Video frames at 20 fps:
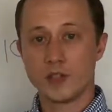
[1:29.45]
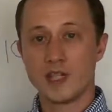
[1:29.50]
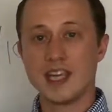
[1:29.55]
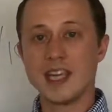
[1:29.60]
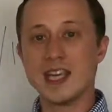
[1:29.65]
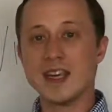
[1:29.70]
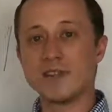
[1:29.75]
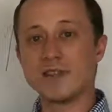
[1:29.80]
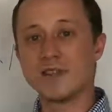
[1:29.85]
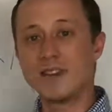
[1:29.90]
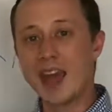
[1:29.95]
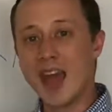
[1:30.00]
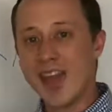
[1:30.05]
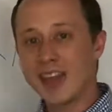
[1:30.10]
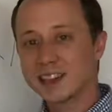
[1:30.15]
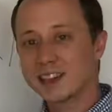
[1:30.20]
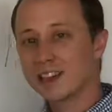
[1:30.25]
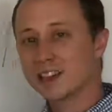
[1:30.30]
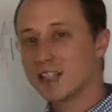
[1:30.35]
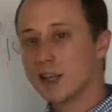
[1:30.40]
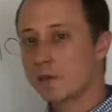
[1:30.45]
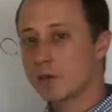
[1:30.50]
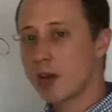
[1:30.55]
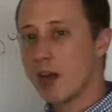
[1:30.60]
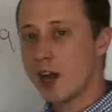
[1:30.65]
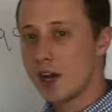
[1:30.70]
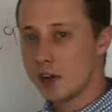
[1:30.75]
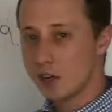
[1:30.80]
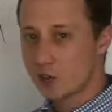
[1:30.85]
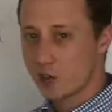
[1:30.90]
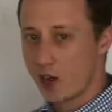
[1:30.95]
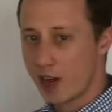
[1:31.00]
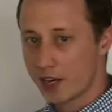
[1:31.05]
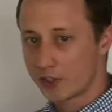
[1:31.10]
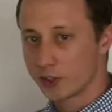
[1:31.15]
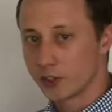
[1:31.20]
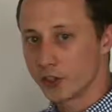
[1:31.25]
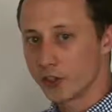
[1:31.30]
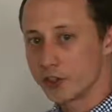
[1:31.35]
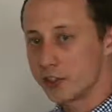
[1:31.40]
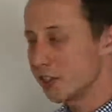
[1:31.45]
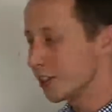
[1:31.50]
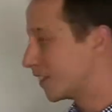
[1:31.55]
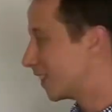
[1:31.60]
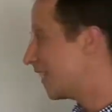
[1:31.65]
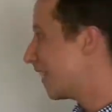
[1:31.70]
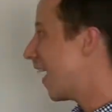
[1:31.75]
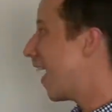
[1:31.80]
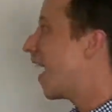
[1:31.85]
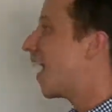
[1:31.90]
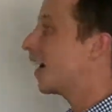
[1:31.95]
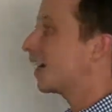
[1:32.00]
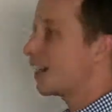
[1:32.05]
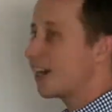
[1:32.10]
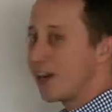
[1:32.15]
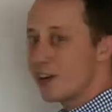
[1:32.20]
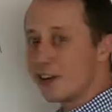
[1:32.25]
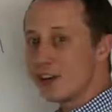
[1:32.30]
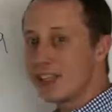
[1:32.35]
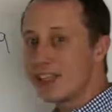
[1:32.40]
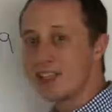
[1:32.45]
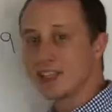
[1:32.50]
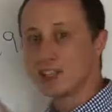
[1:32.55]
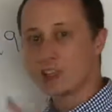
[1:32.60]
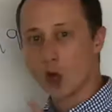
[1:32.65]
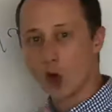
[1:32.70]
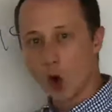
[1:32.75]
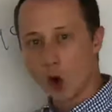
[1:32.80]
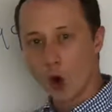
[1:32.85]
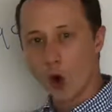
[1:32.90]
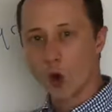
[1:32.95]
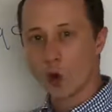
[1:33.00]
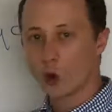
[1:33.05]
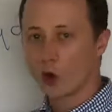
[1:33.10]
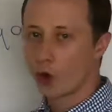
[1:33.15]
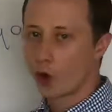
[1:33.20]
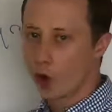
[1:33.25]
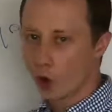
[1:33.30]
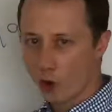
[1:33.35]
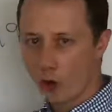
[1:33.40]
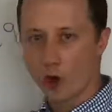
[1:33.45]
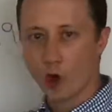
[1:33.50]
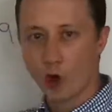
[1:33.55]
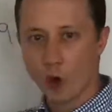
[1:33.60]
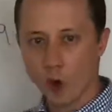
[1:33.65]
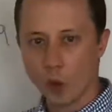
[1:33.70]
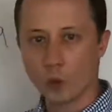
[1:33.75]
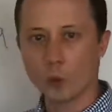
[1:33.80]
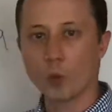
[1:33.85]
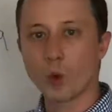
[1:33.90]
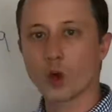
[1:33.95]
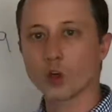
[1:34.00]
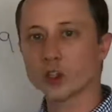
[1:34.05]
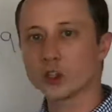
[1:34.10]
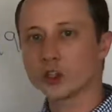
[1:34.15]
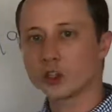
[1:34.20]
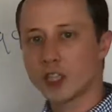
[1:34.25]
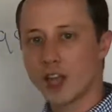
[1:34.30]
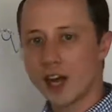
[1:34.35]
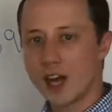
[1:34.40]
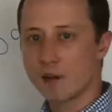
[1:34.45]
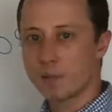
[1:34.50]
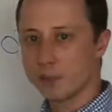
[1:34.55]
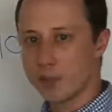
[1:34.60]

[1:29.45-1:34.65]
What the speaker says: If that subcontractor does not carry his own or her own workers' comp